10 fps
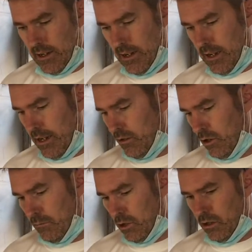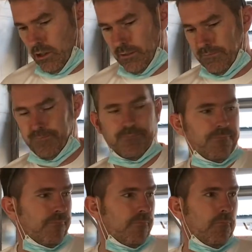and job's a good one.
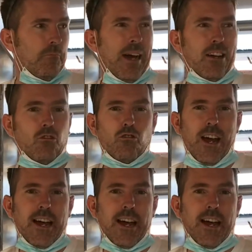Back on track.